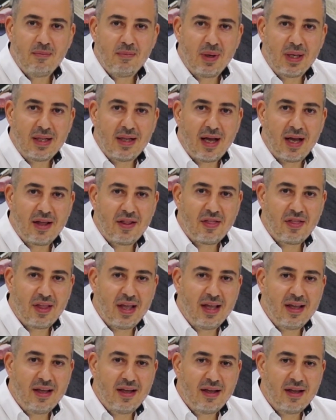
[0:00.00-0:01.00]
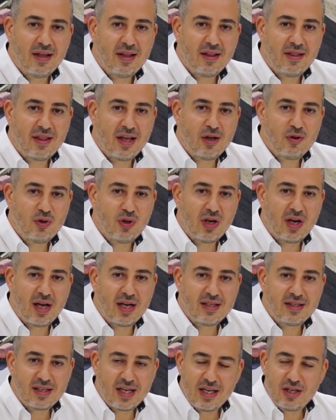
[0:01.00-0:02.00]
but I think the
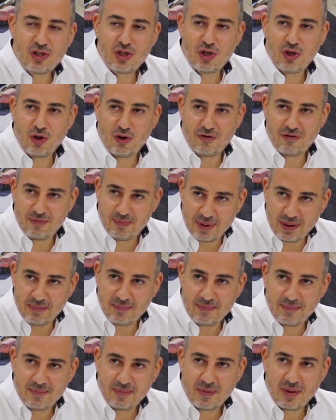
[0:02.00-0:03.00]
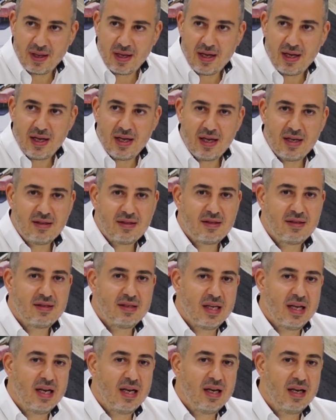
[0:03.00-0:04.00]
utilization of BIM is
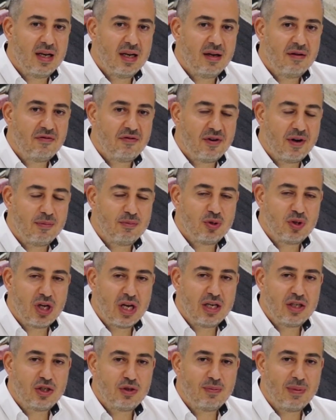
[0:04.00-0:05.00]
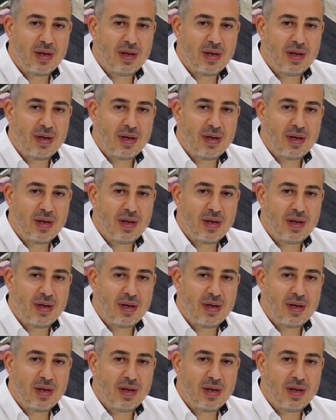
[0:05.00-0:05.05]
still, from change